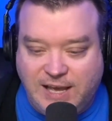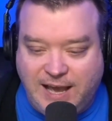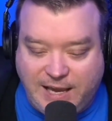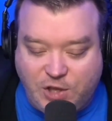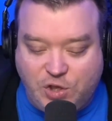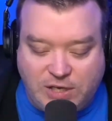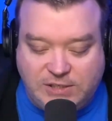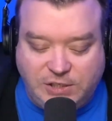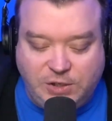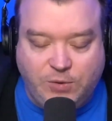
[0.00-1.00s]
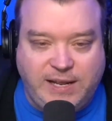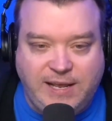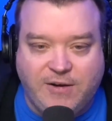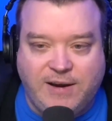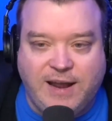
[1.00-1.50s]
I could just do it
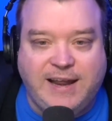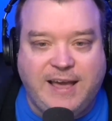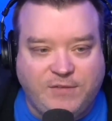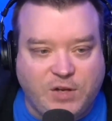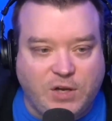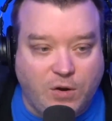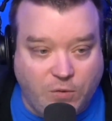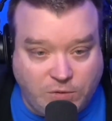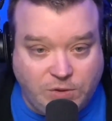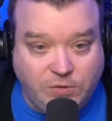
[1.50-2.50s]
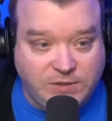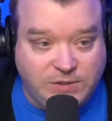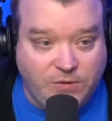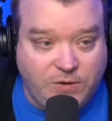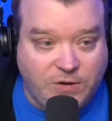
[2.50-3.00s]
here, not have to go to the
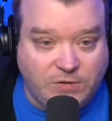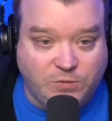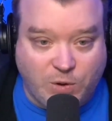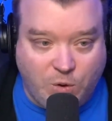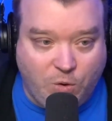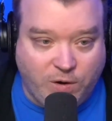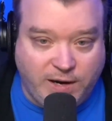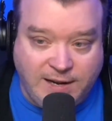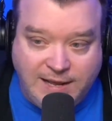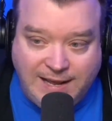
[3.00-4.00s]
studios, record it,